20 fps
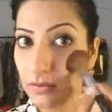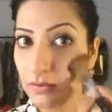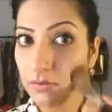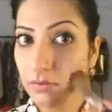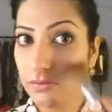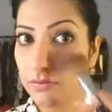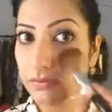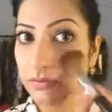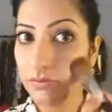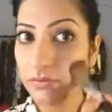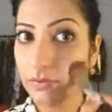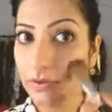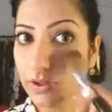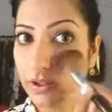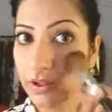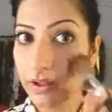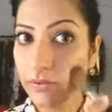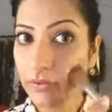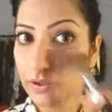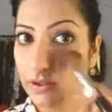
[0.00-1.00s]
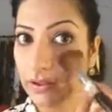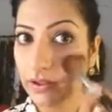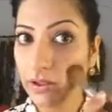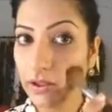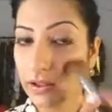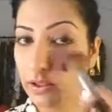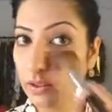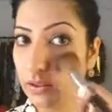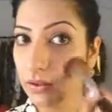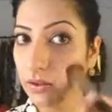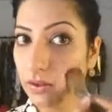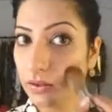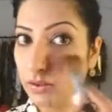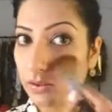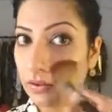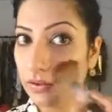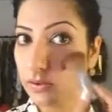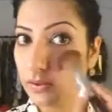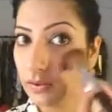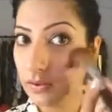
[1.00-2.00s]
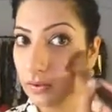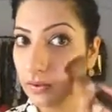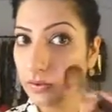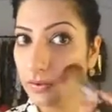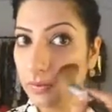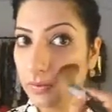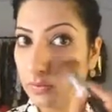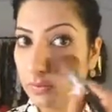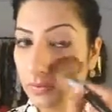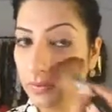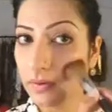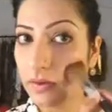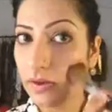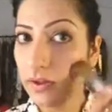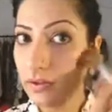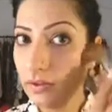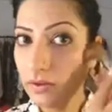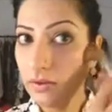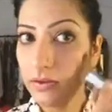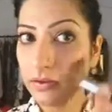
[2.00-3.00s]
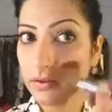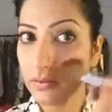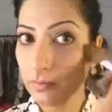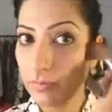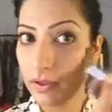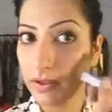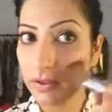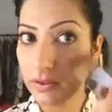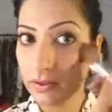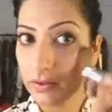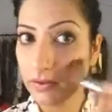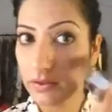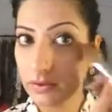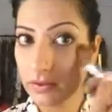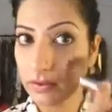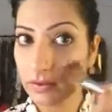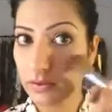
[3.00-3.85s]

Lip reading: very little, and then just blend it.